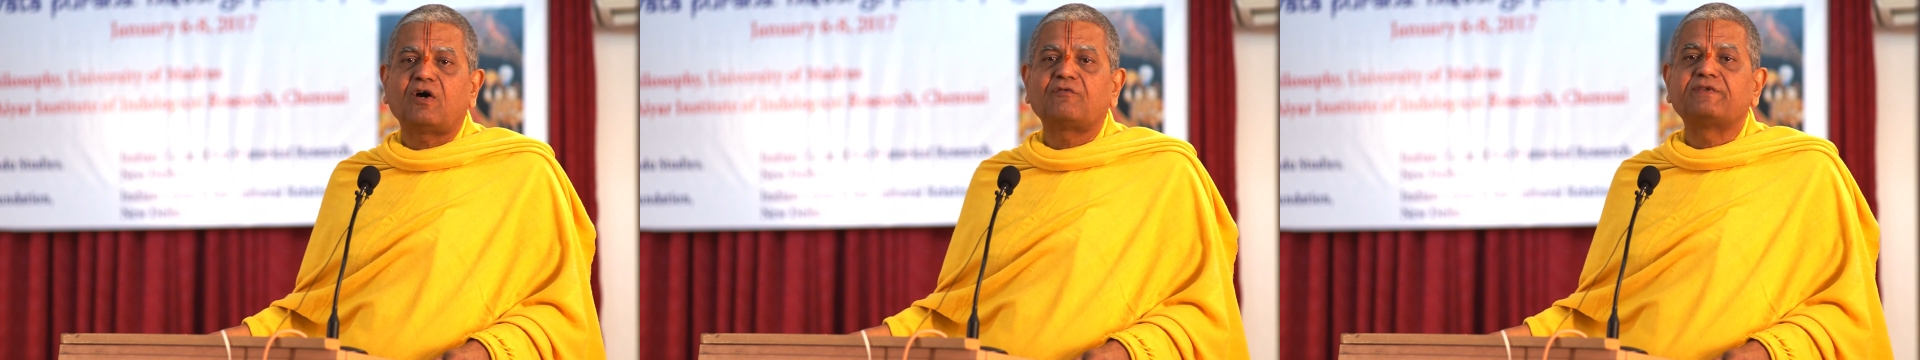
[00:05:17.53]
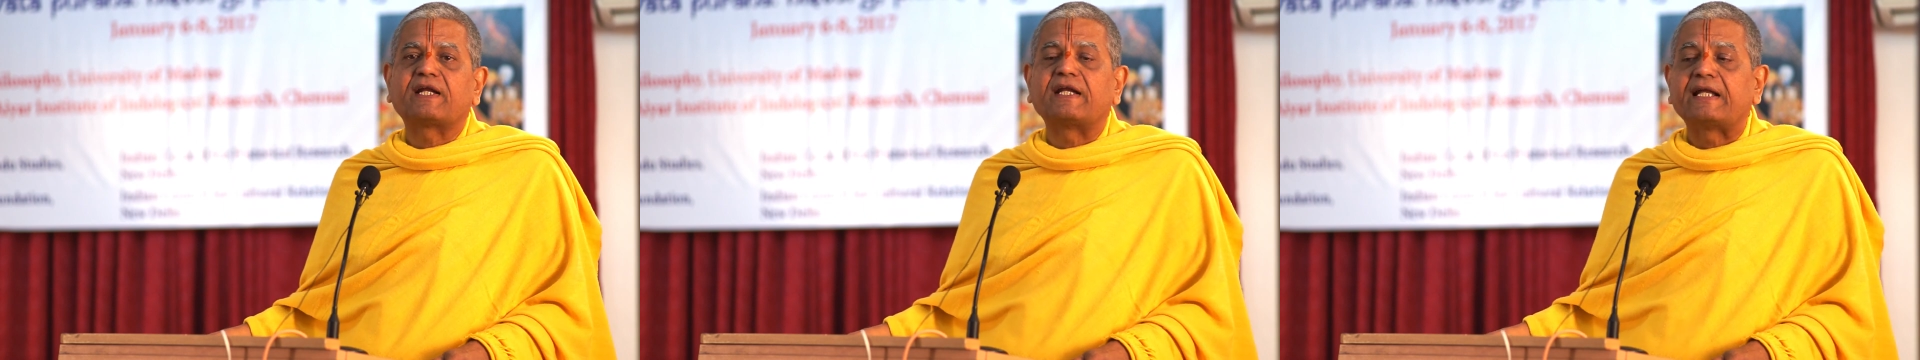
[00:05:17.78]

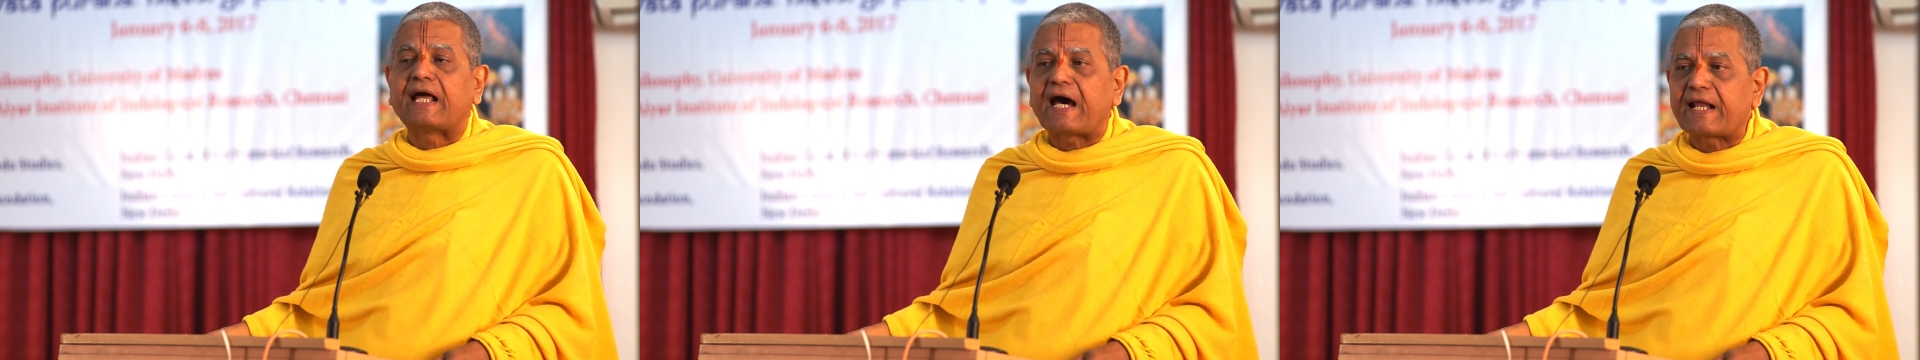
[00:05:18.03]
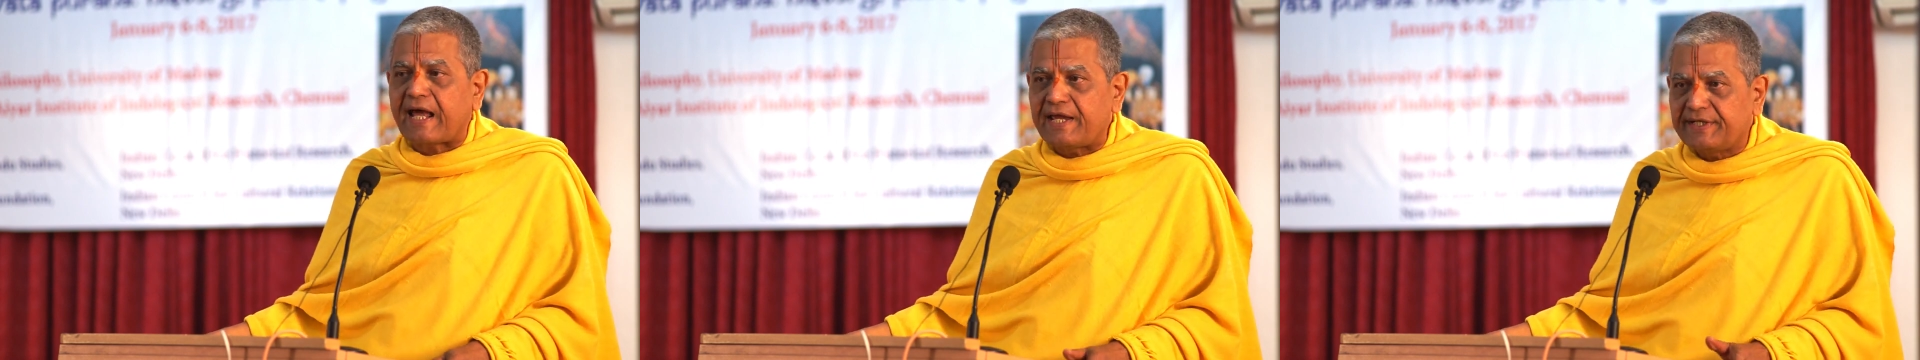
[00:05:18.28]
of the
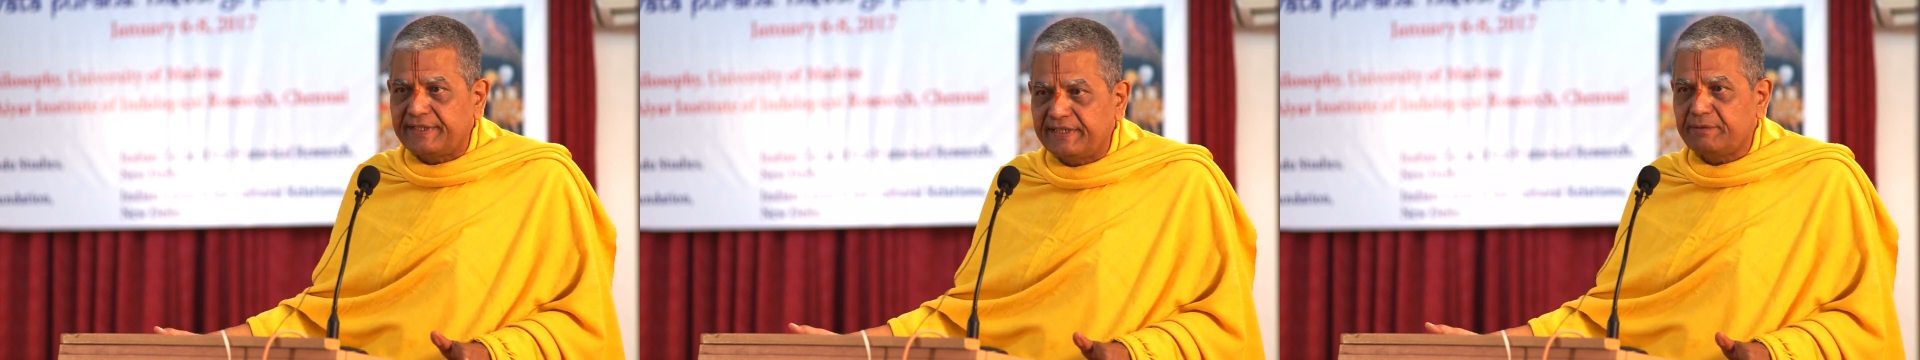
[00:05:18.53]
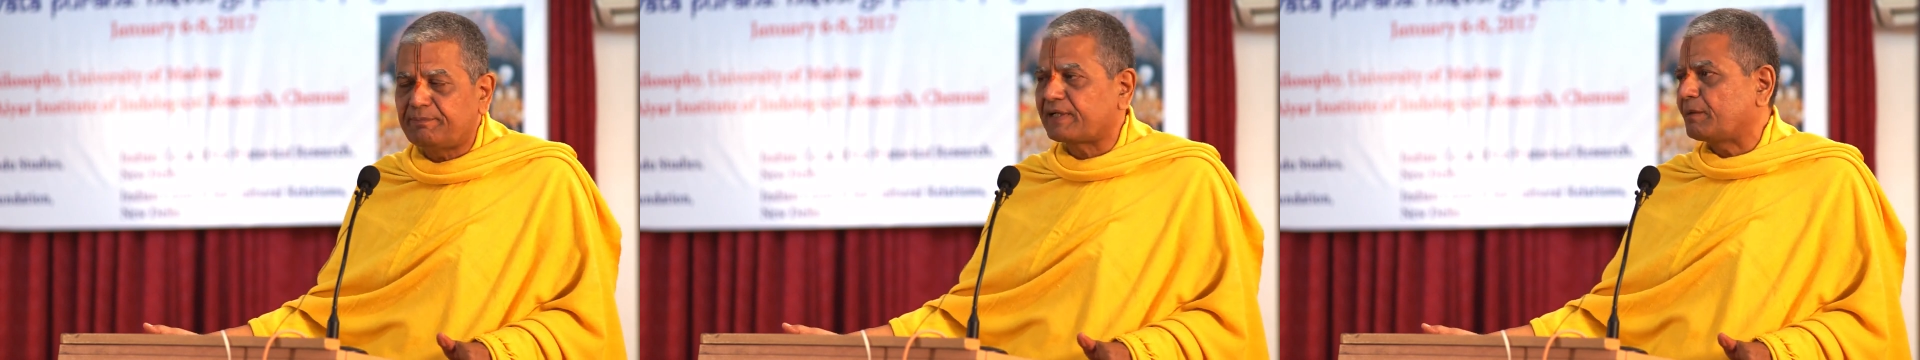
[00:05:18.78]

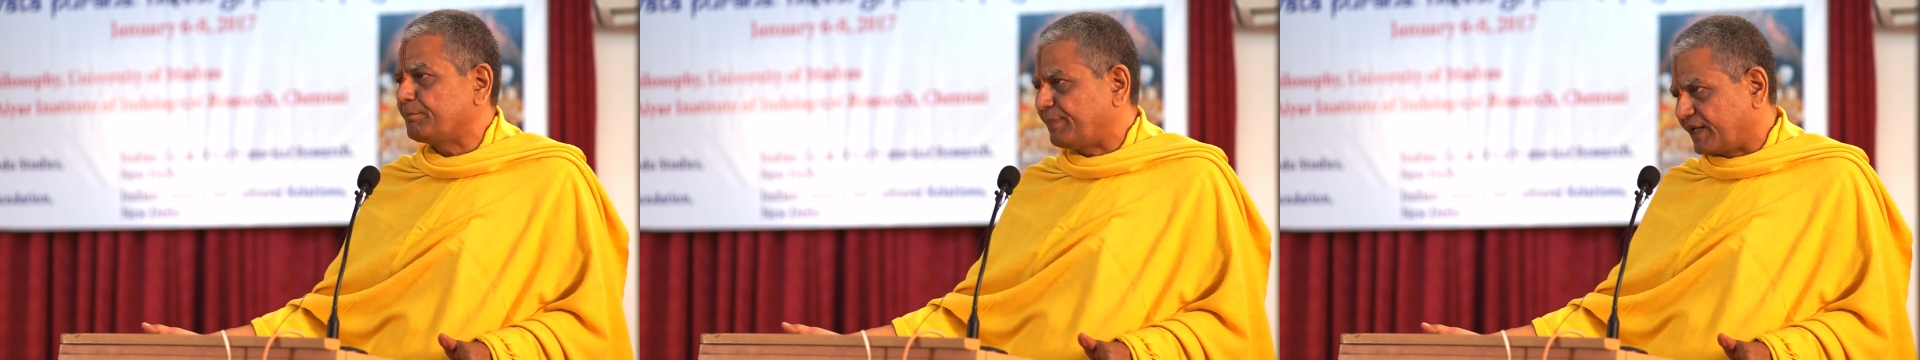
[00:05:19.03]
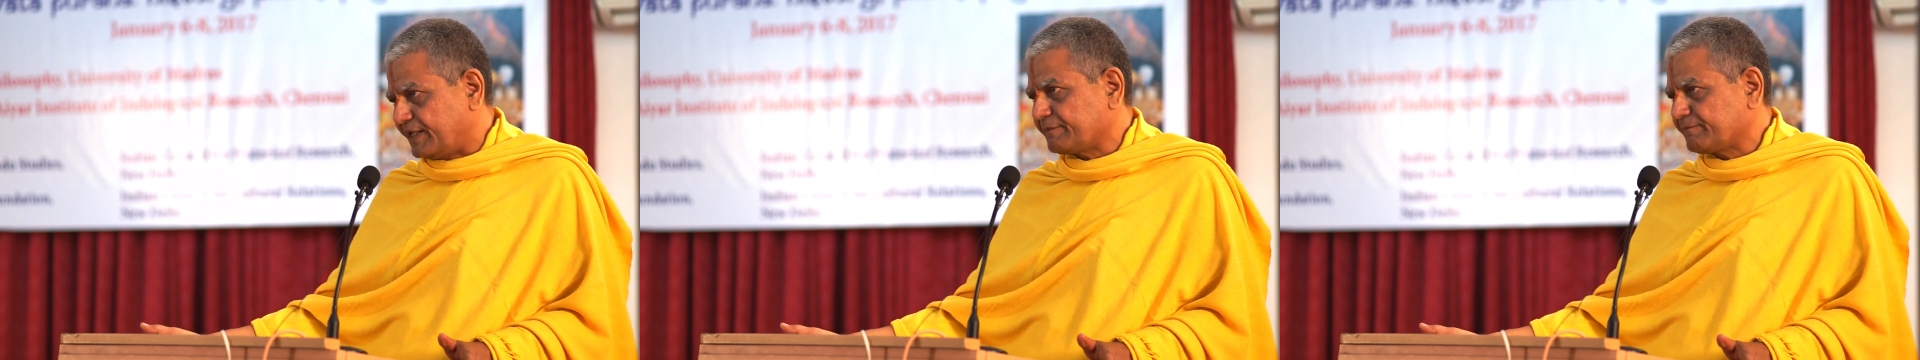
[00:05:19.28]
Narayani
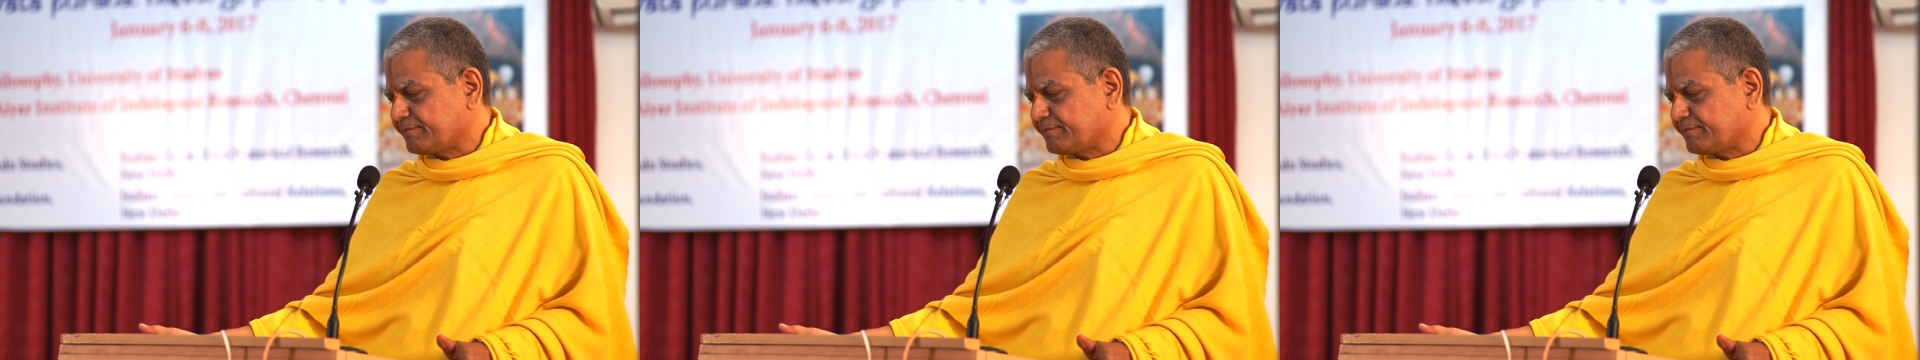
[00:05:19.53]
Parampara.